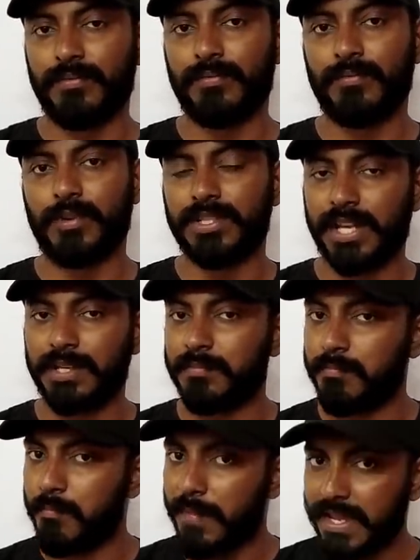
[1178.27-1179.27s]
What
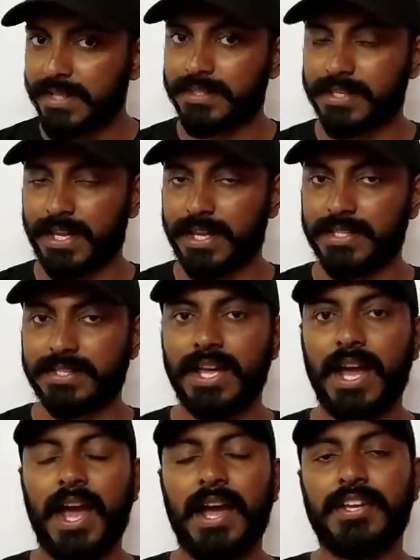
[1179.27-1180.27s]
that means is
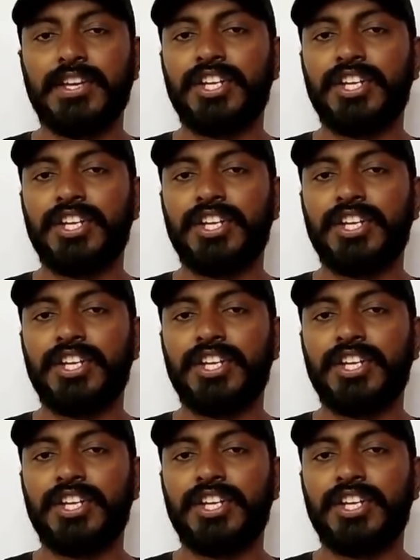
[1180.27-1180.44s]
you